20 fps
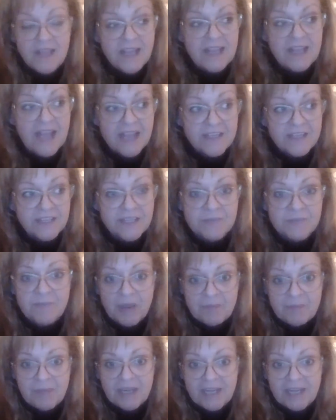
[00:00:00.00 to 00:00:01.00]
Like, I could
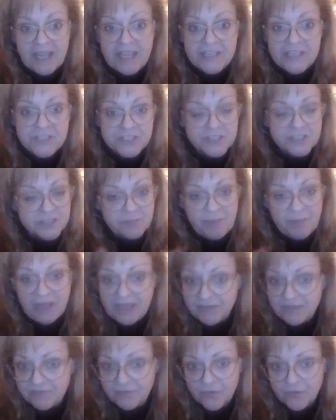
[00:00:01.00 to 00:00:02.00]
get my medications
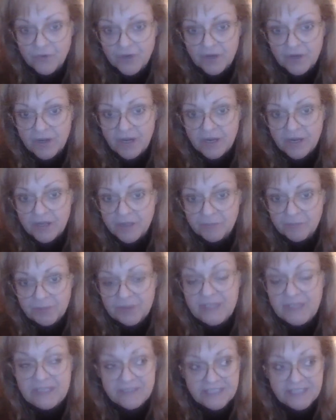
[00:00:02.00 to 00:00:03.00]
paid for
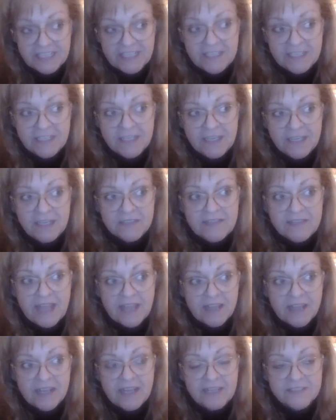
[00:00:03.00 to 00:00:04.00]
completely,
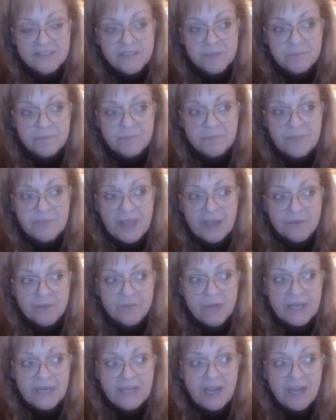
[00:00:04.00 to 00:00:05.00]
that
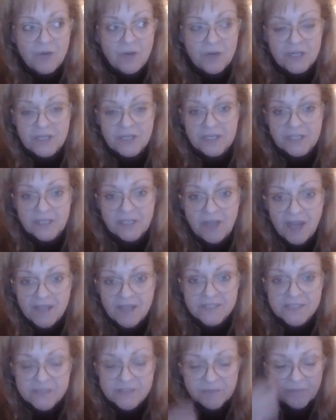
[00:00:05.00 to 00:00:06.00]
right now are going to
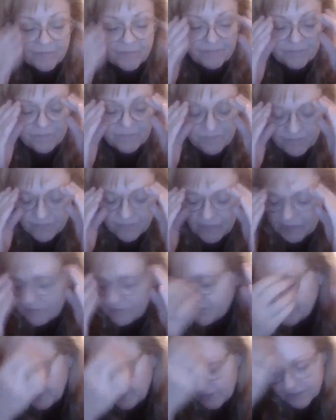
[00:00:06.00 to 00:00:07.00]
cost,
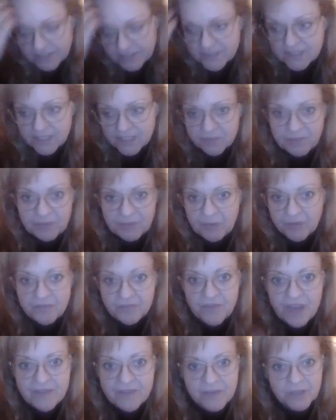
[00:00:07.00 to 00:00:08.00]
I'm figuring it's going to be
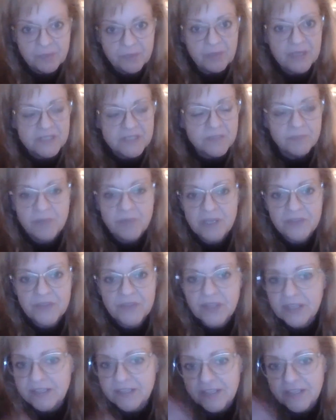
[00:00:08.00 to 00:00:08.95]
about $500 a month.